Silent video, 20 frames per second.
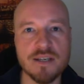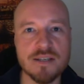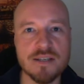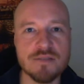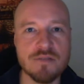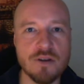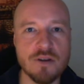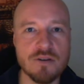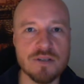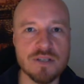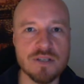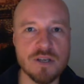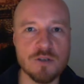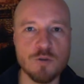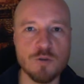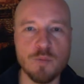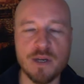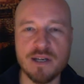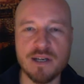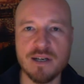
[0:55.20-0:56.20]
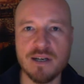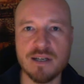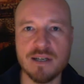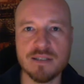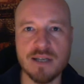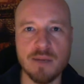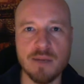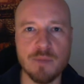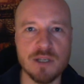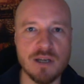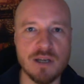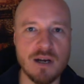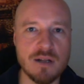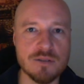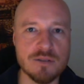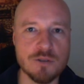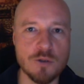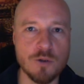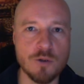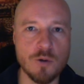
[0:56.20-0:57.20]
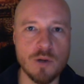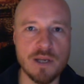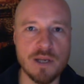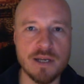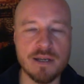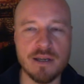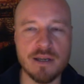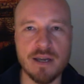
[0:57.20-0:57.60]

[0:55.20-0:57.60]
is very dear to my heart. I'm an altoholic.